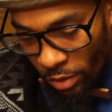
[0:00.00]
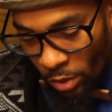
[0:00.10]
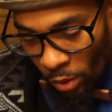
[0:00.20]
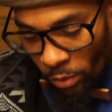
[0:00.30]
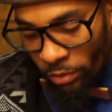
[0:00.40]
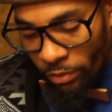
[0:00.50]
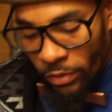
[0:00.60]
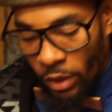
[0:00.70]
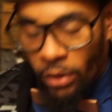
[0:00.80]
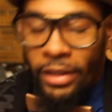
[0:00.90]
don't
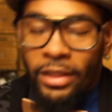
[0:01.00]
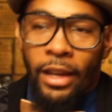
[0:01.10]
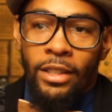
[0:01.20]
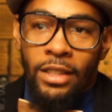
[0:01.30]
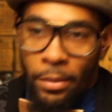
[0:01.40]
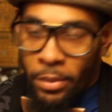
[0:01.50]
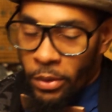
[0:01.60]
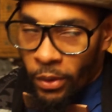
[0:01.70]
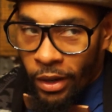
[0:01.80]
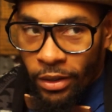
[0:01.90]
let that stop your
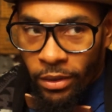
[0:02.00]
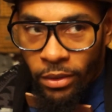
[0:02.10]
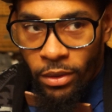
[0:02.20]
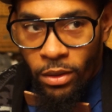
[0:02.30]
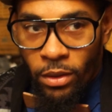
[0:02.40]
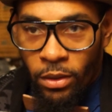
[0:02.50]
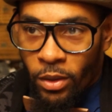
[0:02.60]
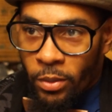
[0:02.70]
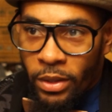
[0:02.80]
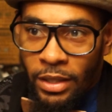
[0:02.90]
grind,
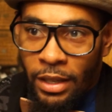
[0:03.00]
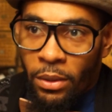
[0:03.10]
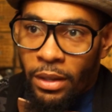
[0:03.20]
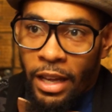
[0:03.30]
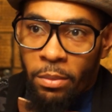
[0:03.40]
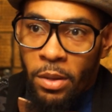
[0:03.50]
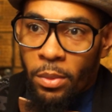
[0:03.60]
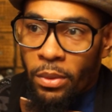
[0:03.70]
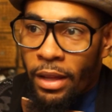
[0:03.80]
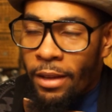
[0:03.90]
because I know a lot of
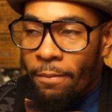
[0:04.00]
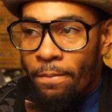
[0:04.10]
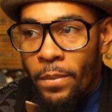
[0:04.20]
people that